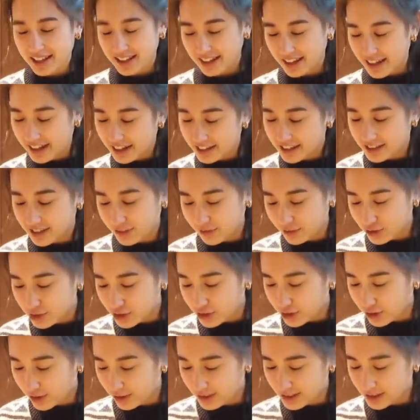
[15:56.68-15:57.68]
getting different
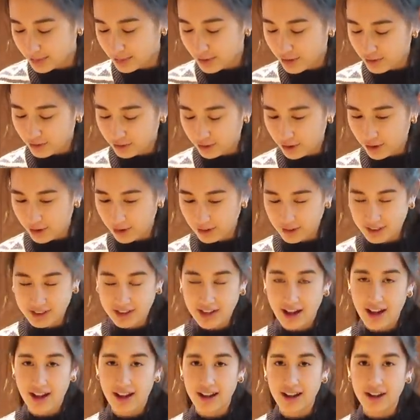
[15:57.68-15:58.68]
shots in my vlogs
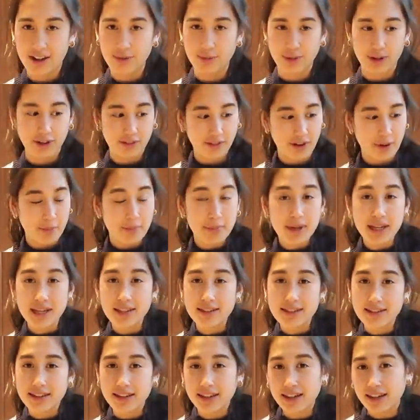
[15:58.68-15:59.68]
and um, whenever I'm
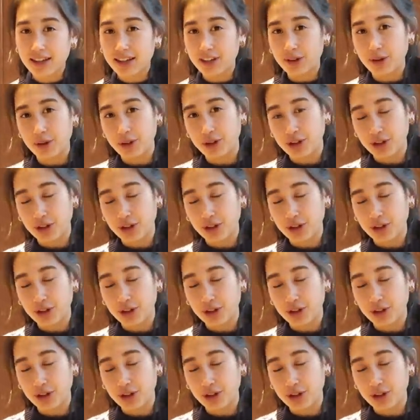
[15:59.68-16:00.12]
painting or